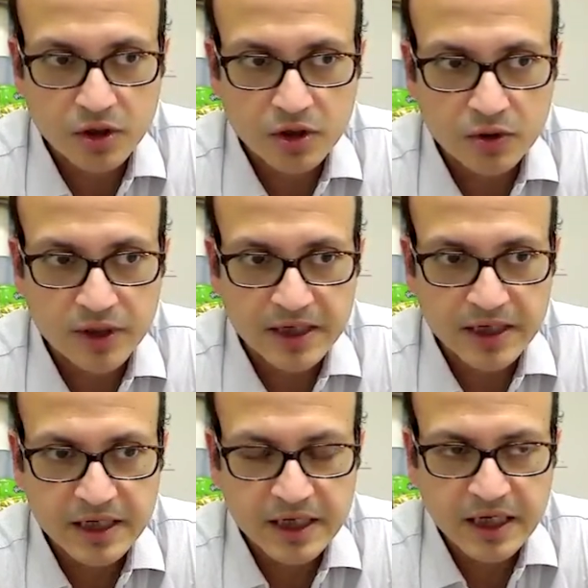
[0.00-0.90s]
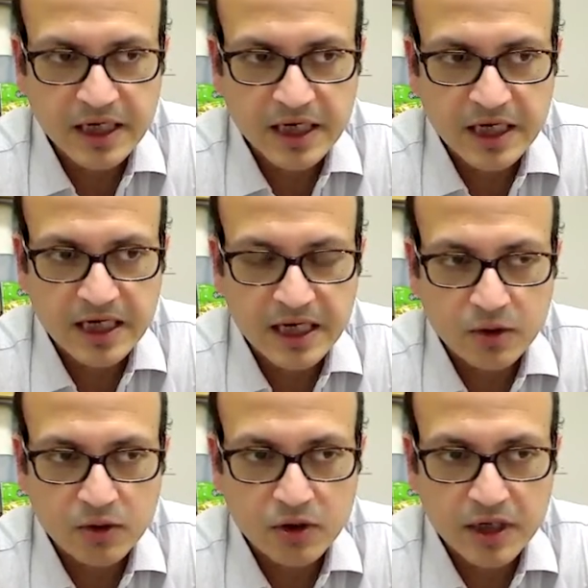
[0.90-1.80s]
Okay.
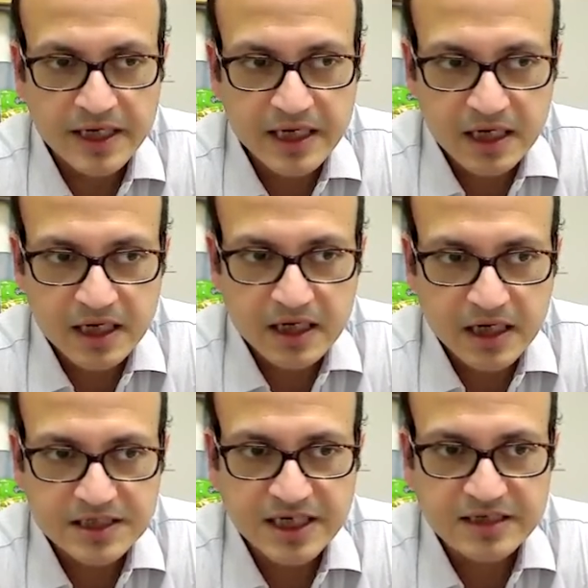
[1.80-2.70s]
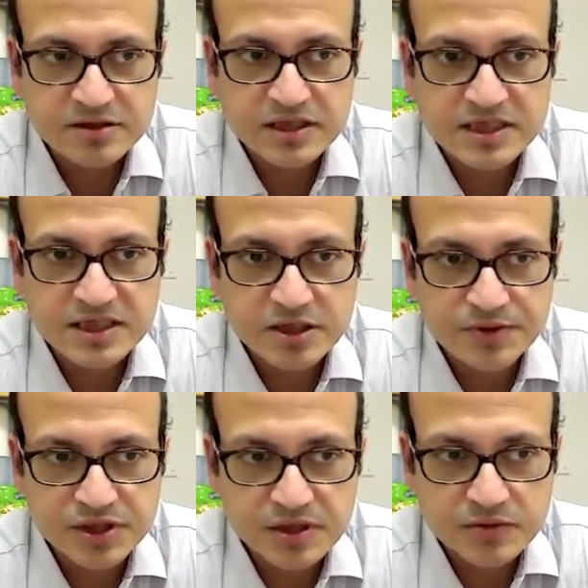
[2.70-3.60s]
Now, here a general
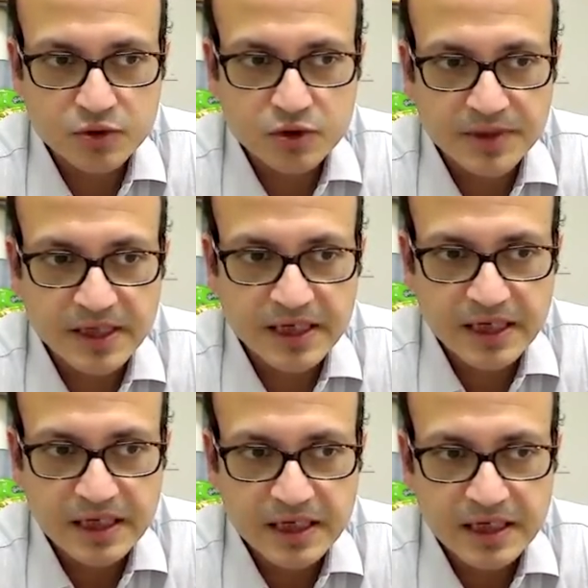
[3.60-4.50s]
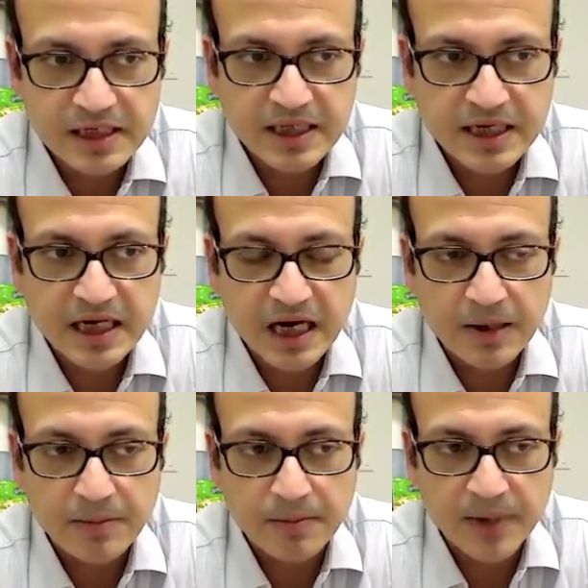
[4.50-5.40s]
description would be that
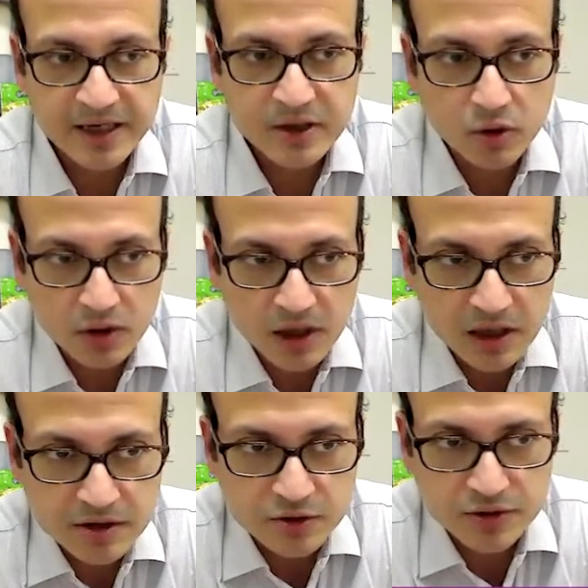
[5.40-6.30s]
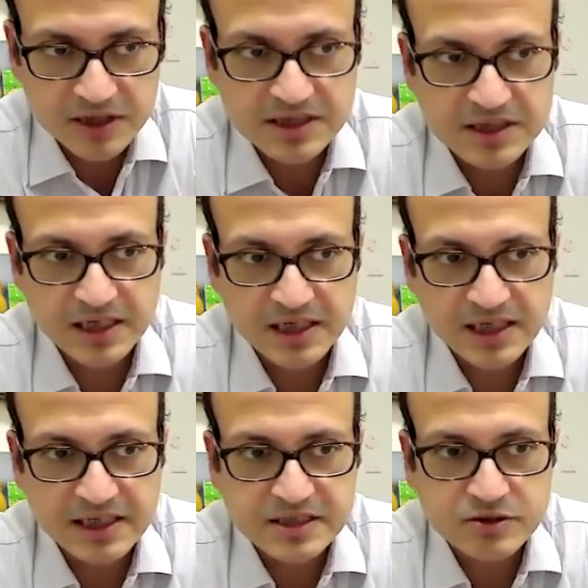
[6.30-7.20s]
my goal through this study
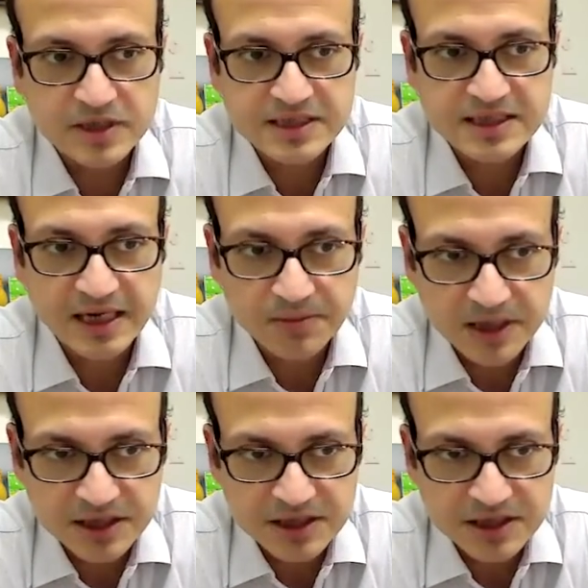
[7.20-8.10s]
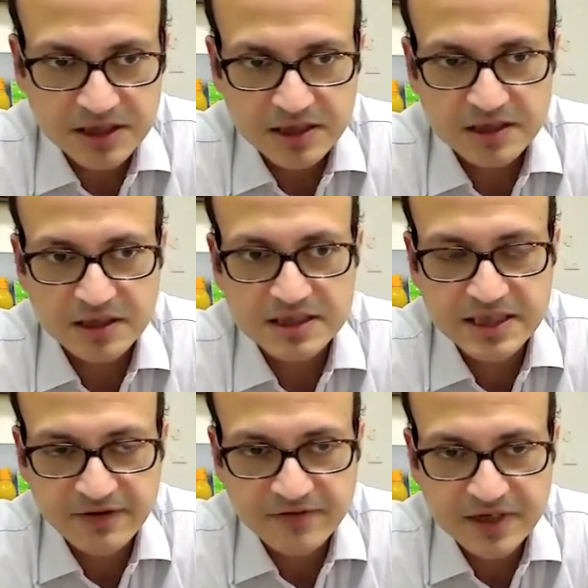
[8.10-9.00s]
is to establish the
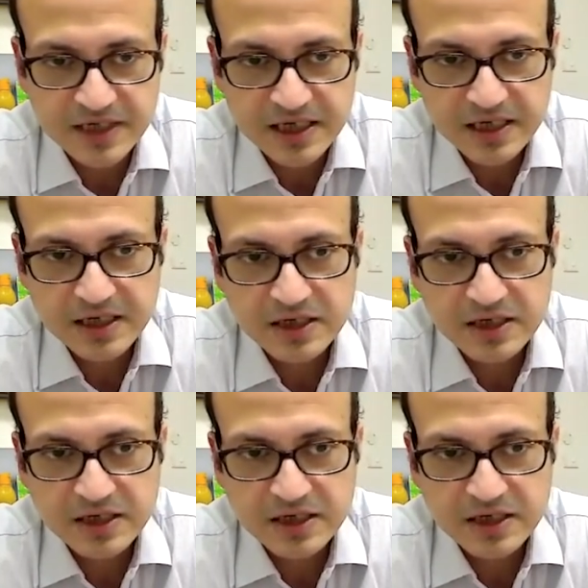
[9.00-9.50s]
safety